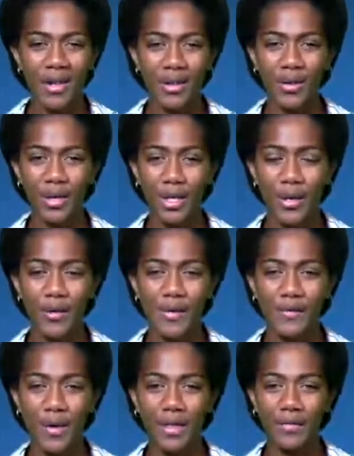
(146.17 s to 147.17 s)
The good
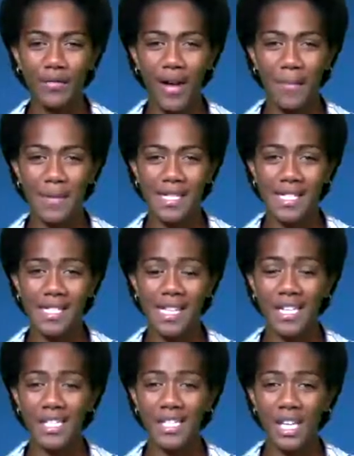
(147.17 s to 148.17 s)
news for the farmers is
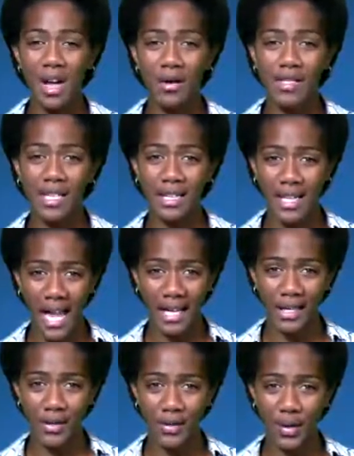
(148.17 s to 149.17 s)
that showers are
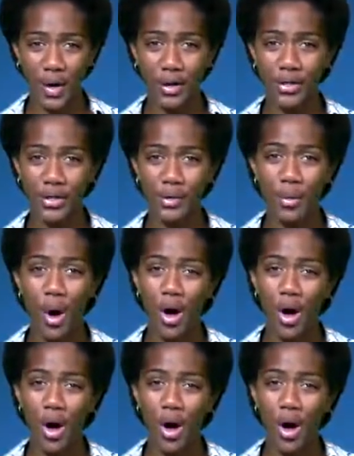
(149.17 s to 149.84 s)
likely to continue